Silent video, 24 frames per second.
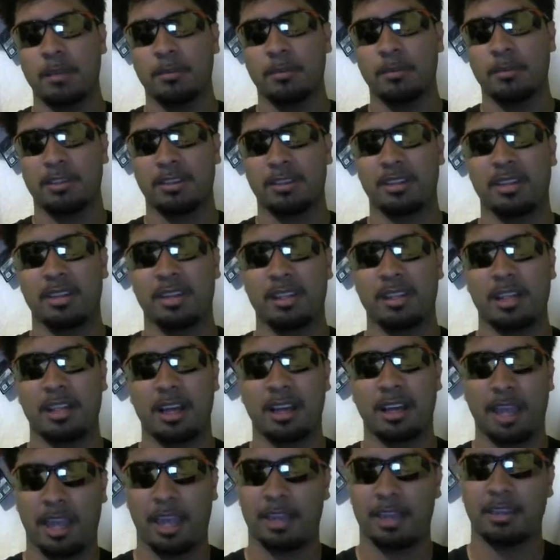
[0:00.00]
but
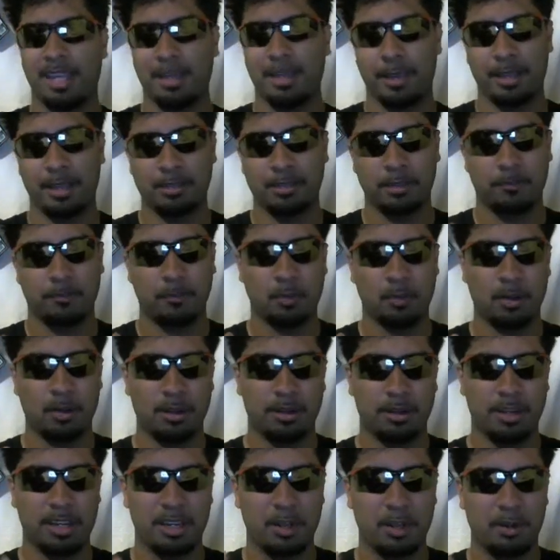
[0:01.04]
again, he makes up for
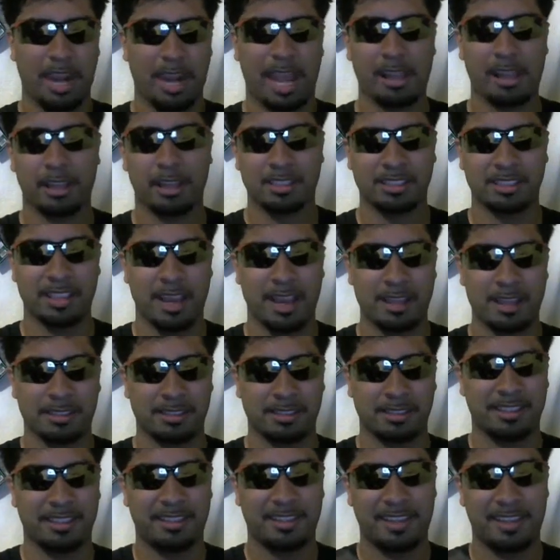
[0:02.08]
what Neo Galaxy Eyes
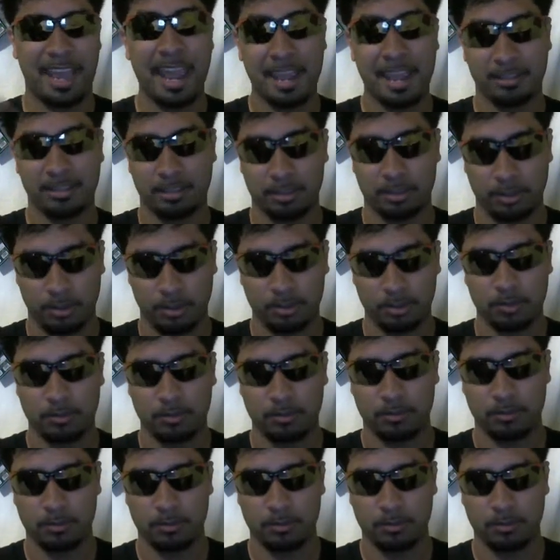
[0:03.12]
can't do.